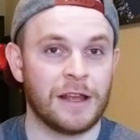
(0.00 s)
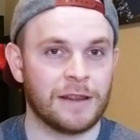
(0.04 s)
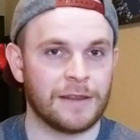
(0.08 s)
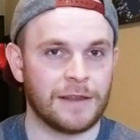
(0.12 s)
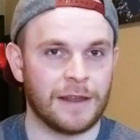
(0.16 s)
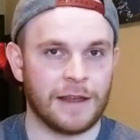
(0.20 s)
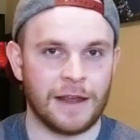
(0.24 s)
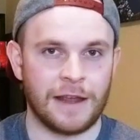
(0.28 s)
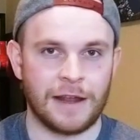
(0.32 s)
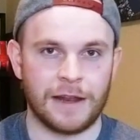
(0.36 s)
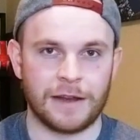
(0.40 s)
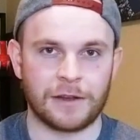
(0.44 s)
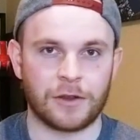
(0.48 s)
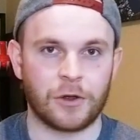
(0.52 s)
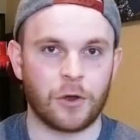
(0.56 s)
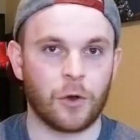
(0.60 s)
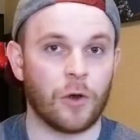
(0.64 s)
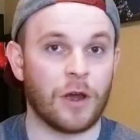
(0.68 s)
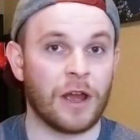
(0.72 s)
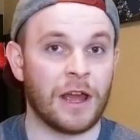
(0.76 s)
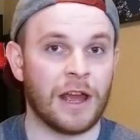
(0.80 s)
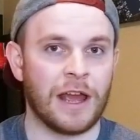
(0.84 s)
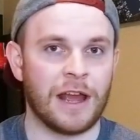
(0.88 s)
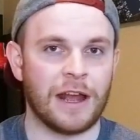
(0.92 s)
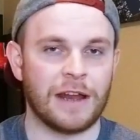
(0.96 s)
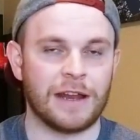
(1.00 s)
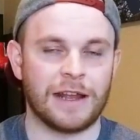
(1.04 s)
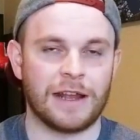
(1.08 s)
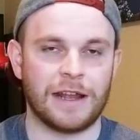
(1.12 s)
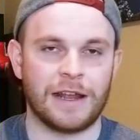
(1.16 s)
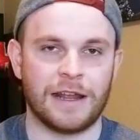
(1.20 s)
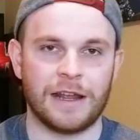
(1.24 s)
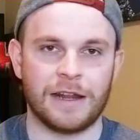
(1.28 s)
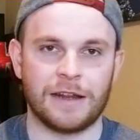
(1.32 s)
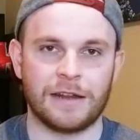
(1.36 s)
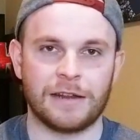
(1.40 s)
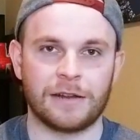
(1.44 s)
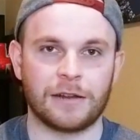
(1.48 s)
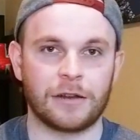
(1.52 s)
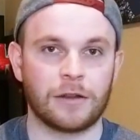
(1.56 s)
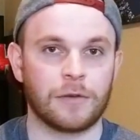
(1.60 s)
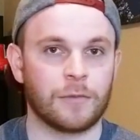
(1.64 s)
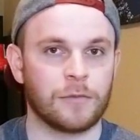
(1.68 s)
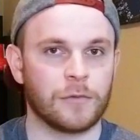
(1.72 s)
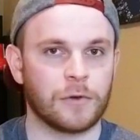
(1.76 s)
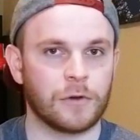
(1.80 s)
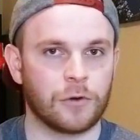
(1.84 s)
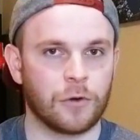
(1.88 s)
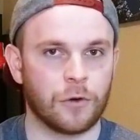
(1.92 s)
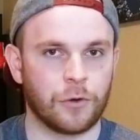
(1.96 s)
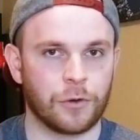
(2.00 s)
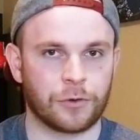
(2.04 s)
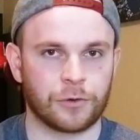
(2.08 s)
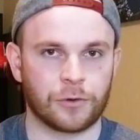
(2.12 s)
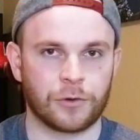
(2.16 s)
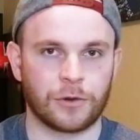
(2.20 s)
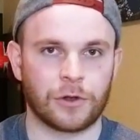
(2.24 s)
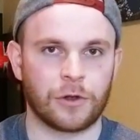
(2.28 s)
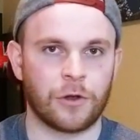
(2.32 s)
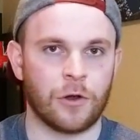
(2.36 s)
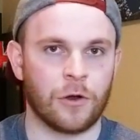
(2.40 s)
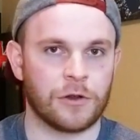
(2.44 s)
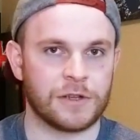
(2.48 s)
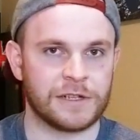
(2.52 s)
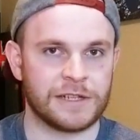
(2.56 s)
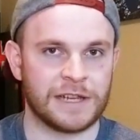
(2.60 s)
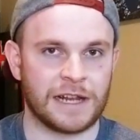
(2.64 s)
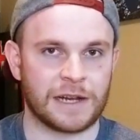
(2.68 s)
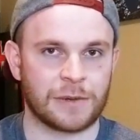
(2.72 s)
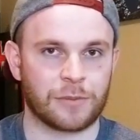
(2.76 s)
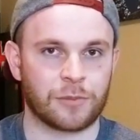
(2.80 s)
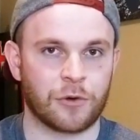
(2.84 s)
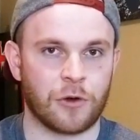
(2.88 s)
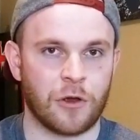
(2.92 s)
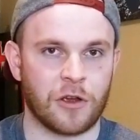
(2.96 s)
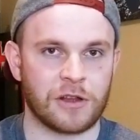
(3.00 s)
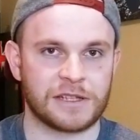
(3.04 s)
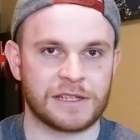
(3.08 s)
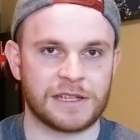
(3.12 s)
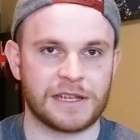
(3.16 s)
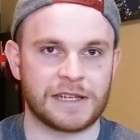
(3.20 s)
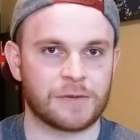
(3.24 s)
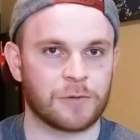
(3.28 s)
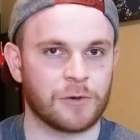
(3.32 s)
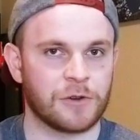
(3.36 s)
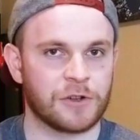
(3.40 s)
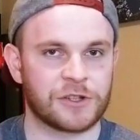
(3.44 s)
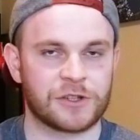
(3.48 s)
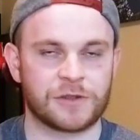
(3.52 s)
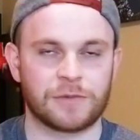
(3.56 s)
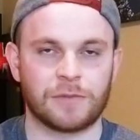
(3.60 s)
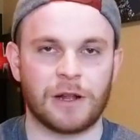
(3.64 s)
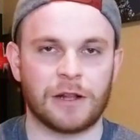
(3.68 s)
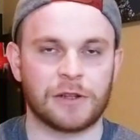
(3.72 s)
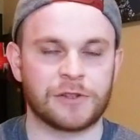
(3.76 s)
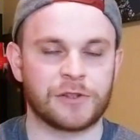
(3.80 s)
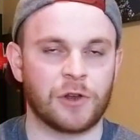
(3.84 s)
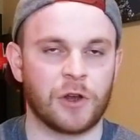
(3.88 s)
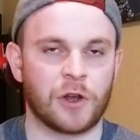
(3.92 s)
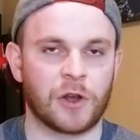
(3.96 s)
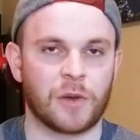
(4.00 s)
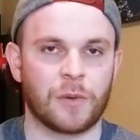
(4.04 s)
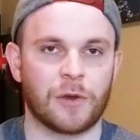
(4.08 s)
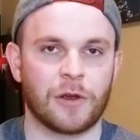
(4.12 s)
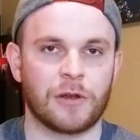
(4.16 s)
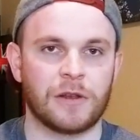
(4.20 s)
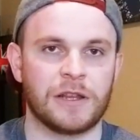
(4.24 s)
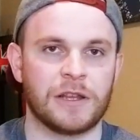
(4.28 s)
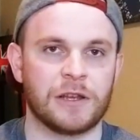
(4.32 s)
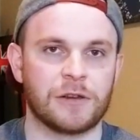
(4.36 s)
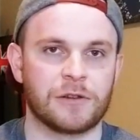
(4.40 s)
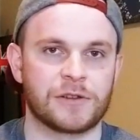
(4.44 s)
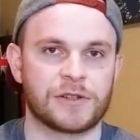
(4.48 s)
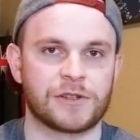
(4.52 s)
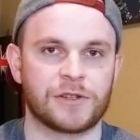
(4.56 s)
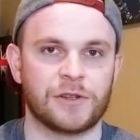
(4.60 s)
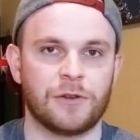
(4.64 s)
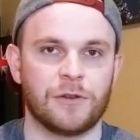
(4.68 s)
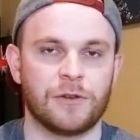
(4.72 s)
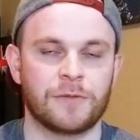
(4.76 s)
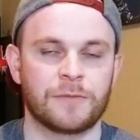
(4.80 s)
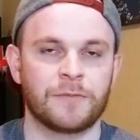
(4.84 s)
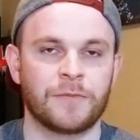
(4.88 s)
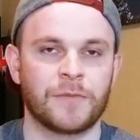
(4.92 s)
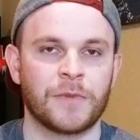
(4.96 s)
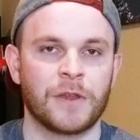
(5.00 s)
then go ahead and go through the contact process, which I'll talk about here soon.